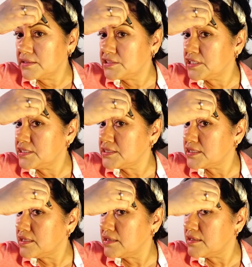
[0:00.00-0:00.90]
just
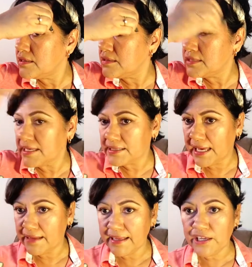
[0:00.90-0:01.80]
like
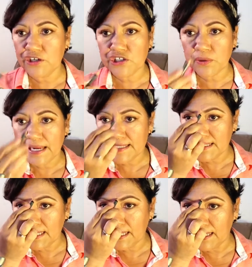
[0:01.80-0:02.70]
that, like you're
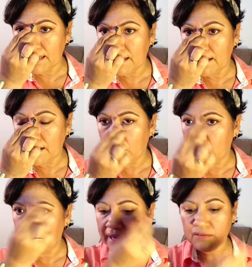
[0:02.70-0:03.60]
tracing it
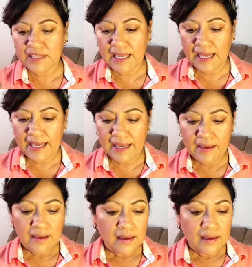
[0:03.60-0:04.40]
around the eye.